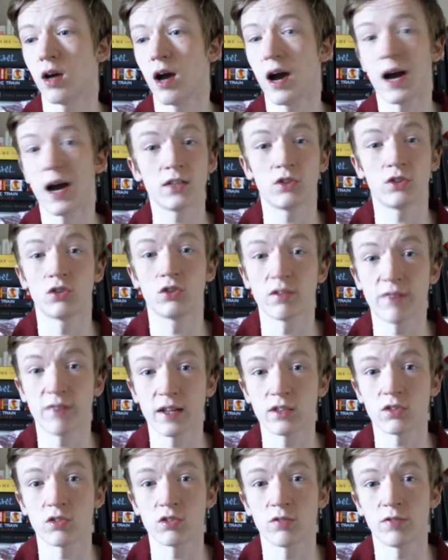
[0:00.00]
I'd done
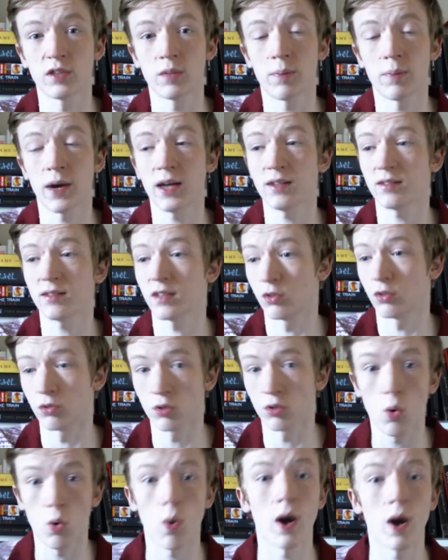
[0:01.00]
event stuff in the past. I'd
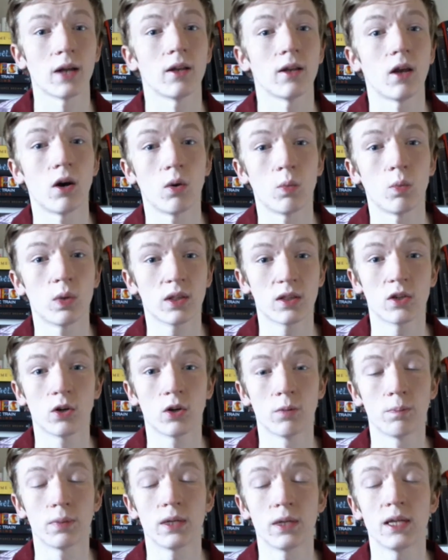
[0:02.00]
done quite a lot with the
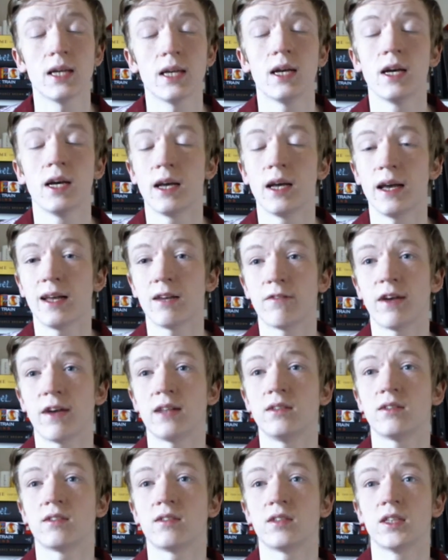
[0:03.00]
company in
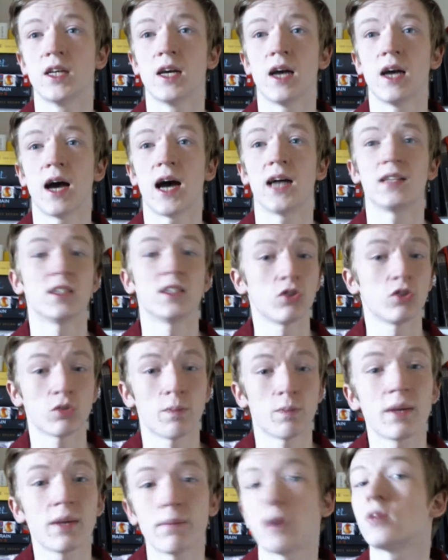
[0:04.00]
events, and it just
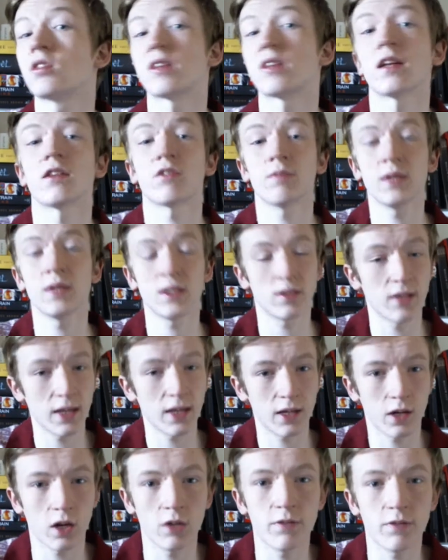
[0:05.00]
made most sense for me to
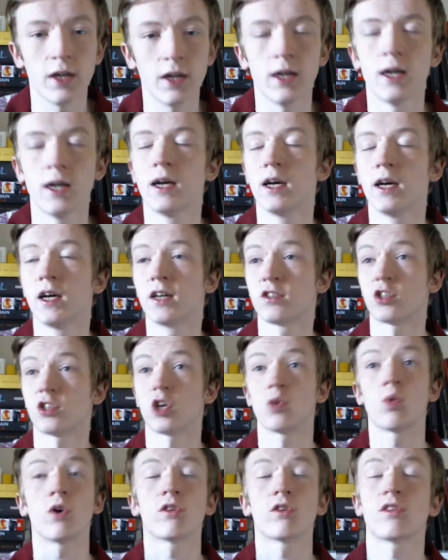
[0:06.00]
take it over. So
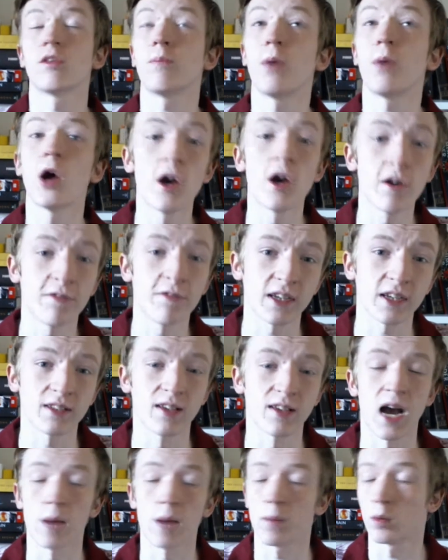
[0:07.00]
it was the perfect
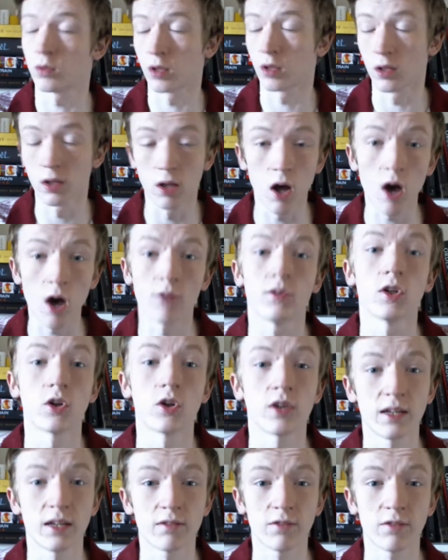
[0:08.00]
time. It was a lot of
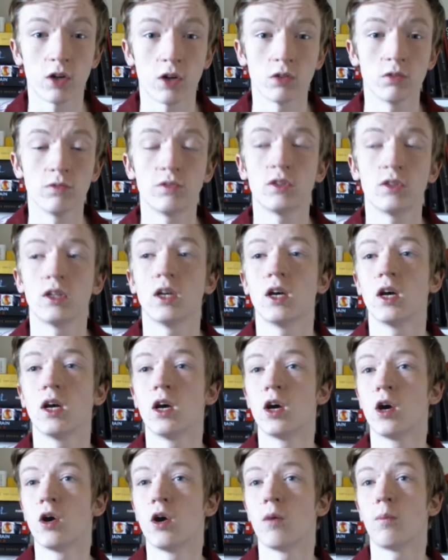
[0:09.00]
luck involved,
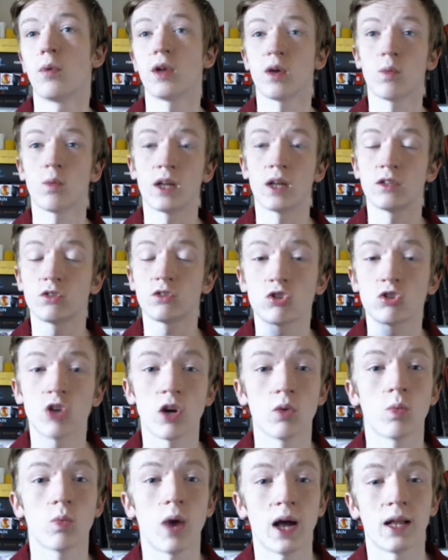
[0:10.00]
but it went
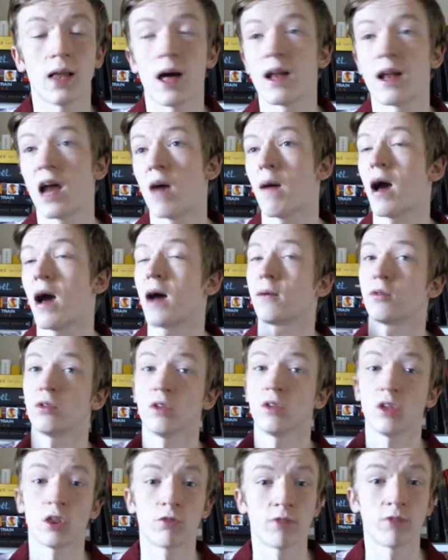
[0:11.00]
so well, and I'm
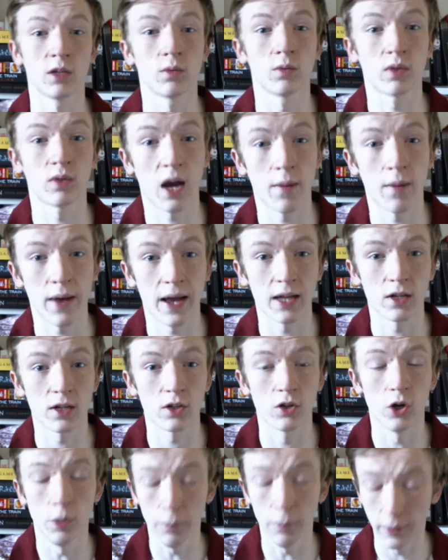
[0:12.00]
absolutely thrilled with how it
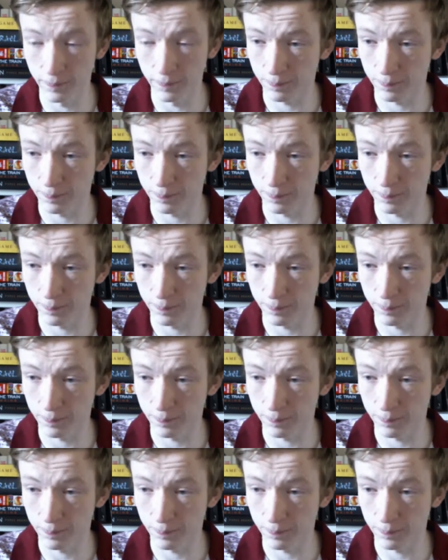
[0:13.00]
ended up.